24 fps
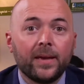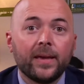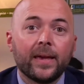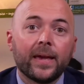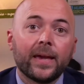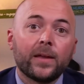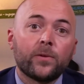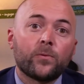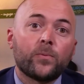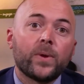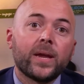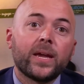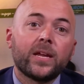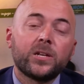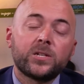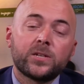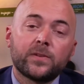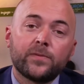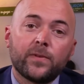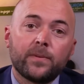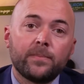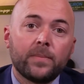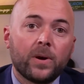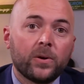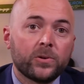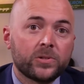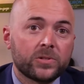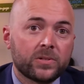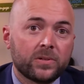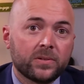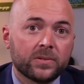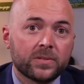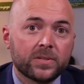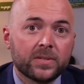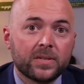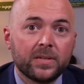and range of
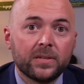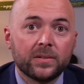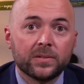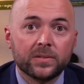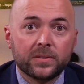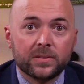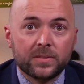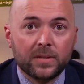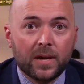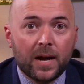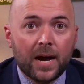emotional skills to